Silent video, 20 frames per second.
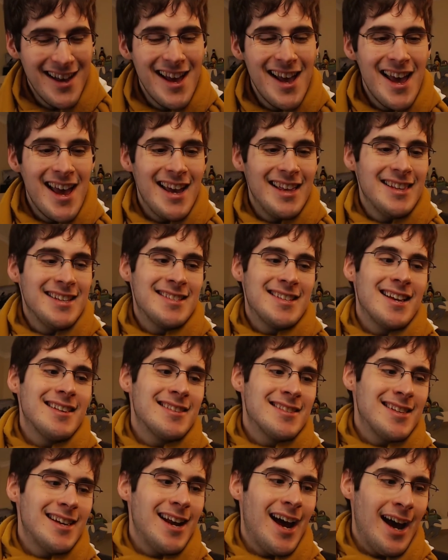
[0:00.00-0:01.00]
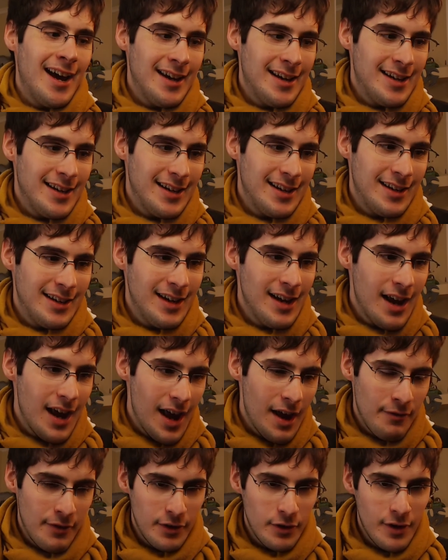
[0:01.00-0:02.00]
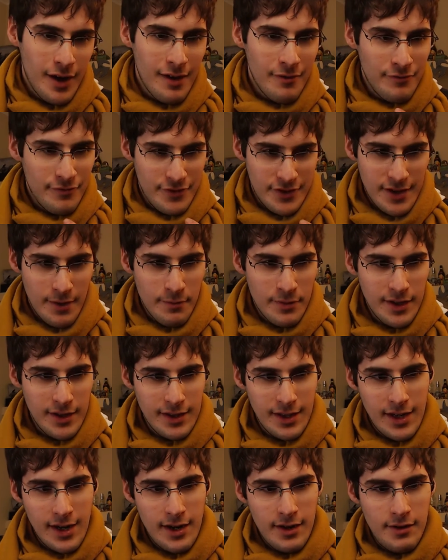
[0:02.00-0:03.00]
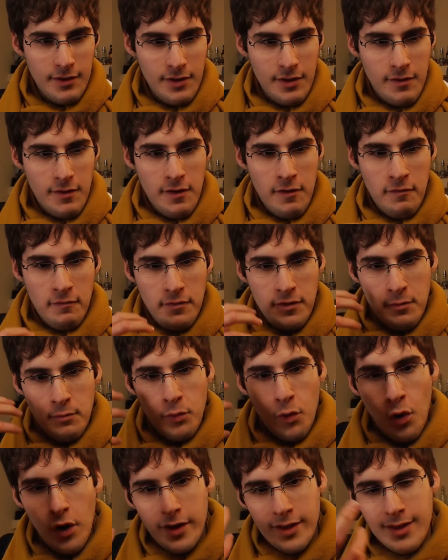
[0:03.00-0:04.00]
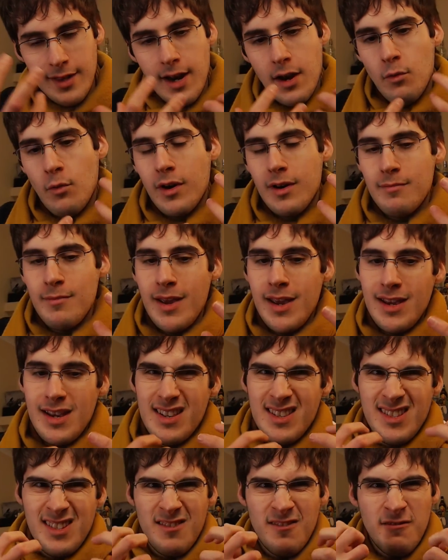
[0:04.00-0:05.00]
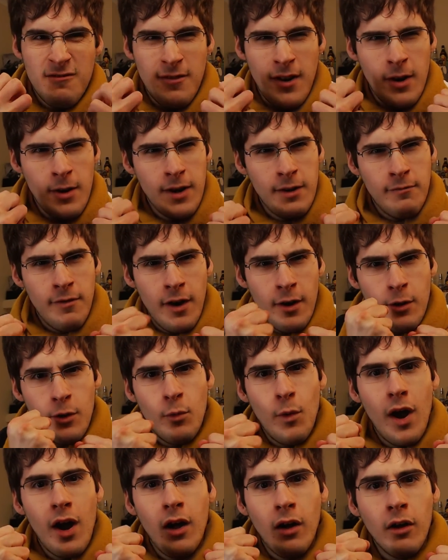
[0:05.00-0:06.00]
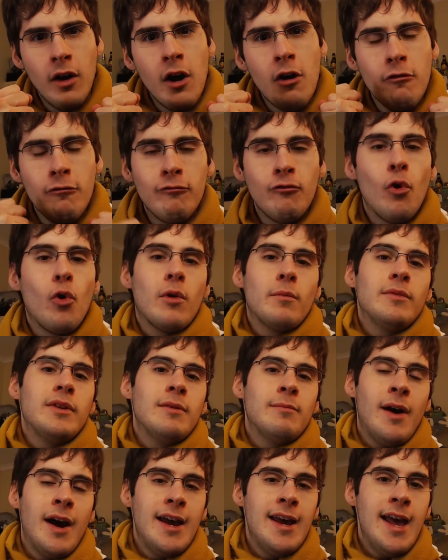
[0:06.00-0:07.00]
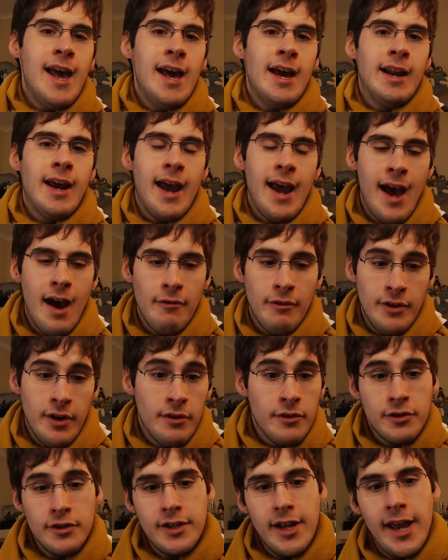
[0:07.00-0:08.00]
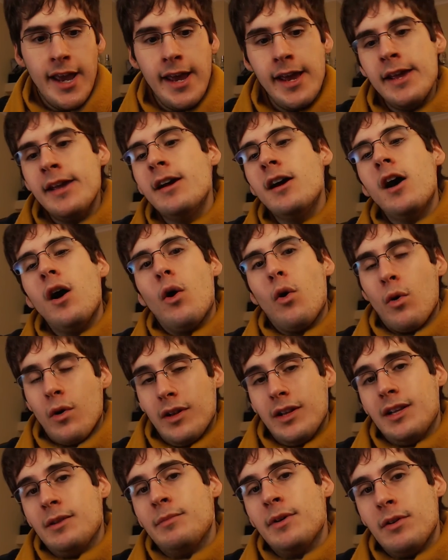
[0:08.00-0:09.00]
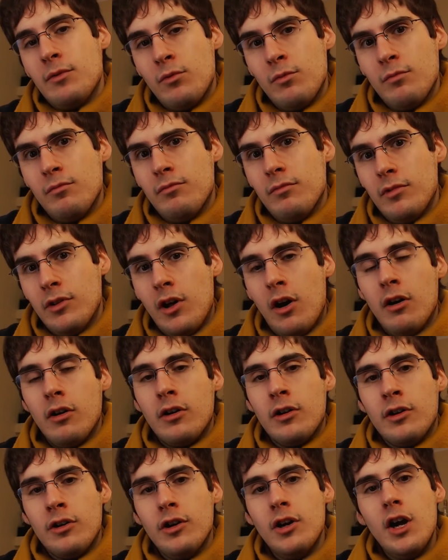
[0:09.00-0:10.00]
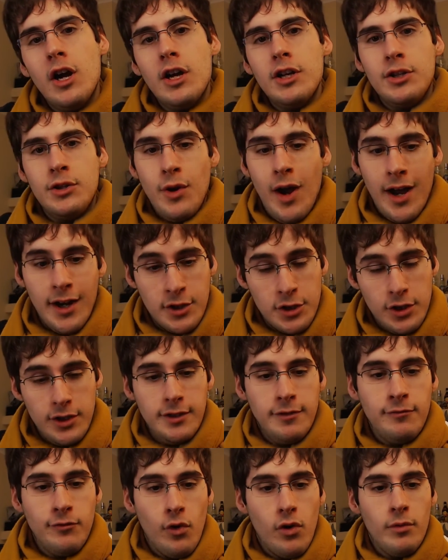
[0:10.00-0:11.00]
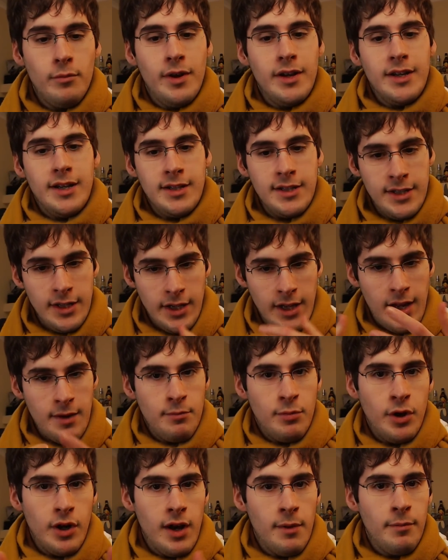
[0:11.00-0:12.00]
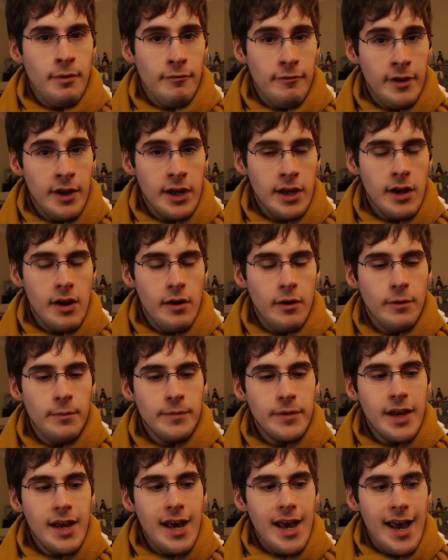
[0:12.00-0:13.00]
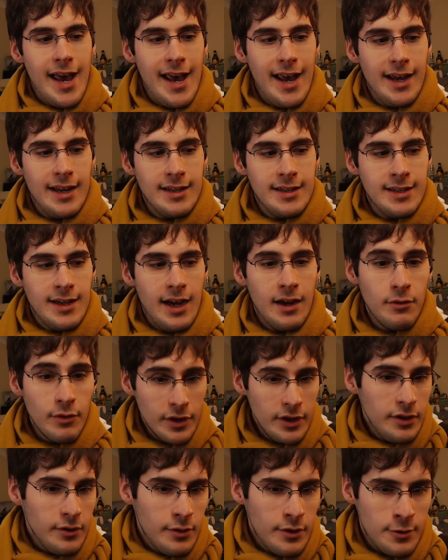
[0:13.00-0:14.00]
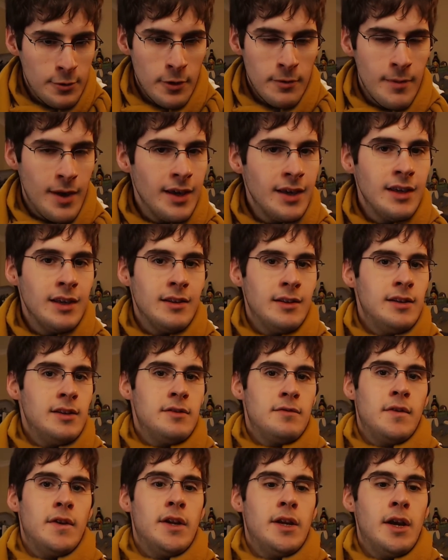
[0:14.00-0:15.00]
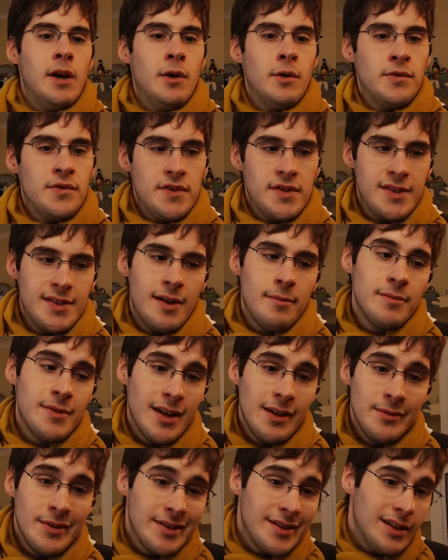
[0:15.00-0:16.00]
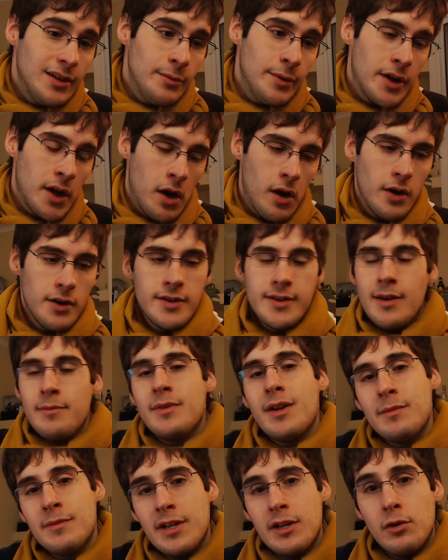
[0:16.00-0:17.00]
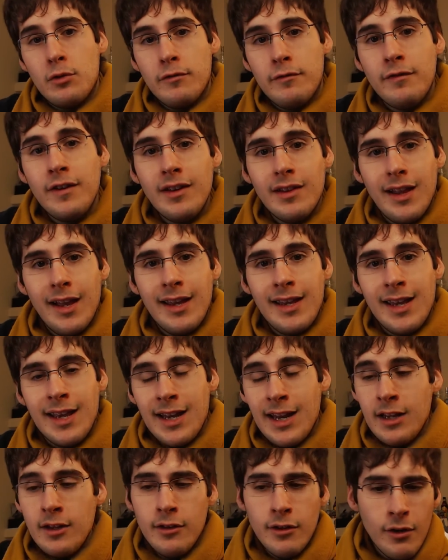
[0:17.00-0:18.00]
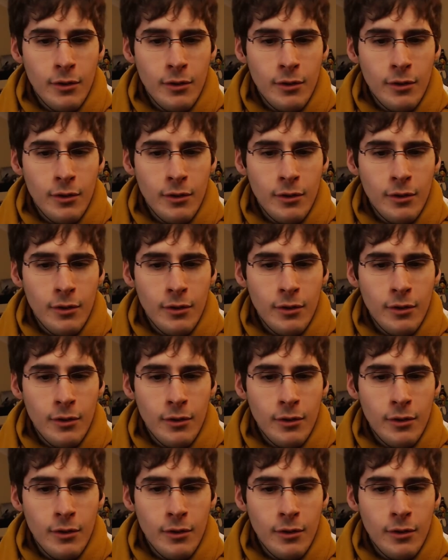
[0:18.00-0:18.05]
in the sense that I can, if I don't have something that I, if the point that I want to make isn't very, very well formed in my head, I have another day or a little bit longer to actually form it until I put up a video. And I really do enjoy making these videos. Sometimes it's a little bit hard, sometimes I don't feel like it. And you know